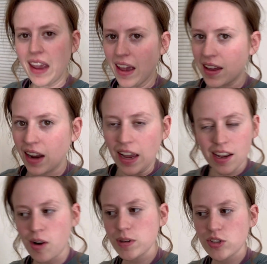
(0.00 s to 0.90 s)
And I
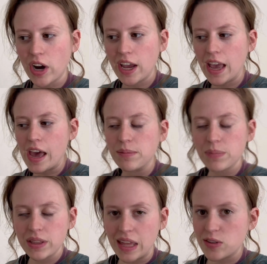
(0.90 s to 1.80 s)
can always try again.
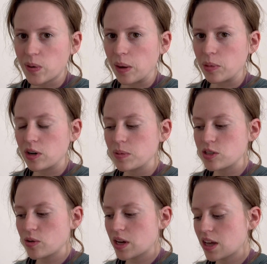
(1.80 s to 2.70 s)
But that's what I'm going to be
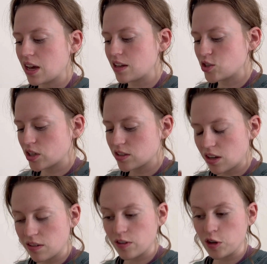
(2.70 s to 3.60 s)
doing. And Jared's
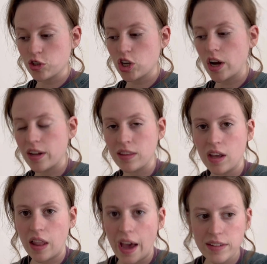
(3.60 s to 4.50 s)
going to finish cutting the
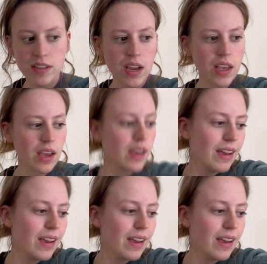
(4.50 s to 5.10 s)
elastic.